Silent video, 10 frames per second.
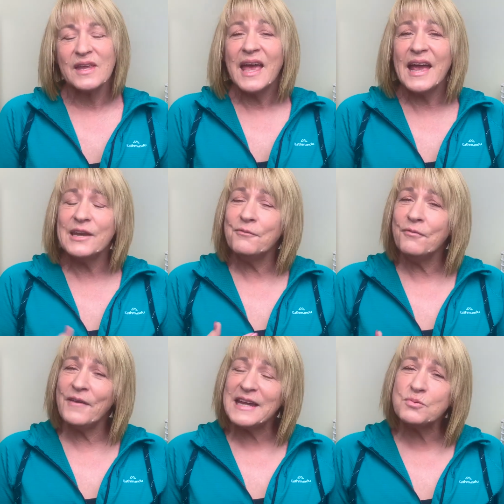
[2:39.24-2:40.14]
And in
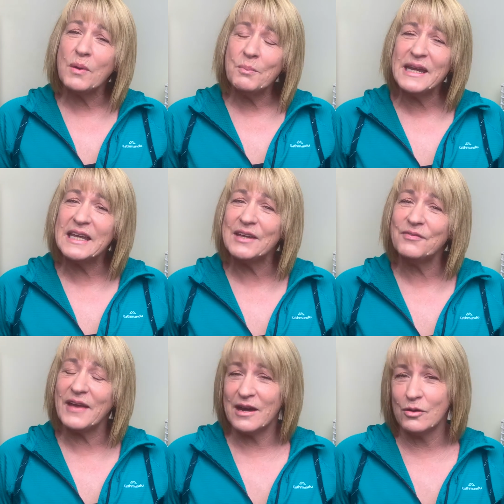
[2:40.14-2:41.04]
fact, when we give
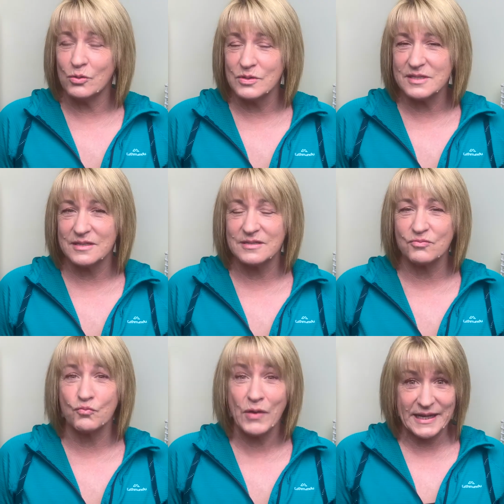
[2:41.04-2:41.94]
our horses
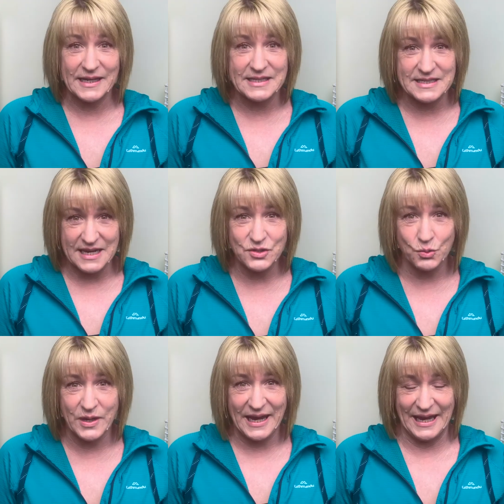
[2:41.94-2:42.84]
regular dental
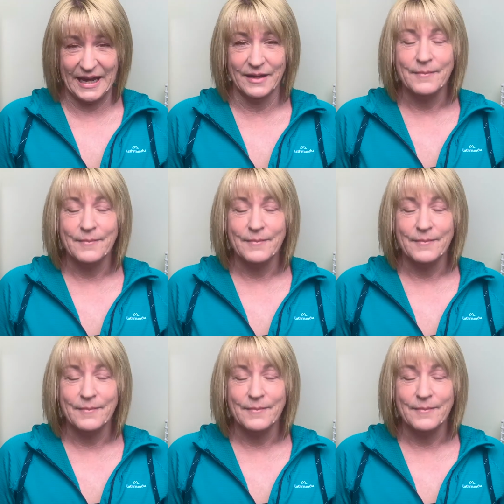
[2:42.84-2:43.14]
care,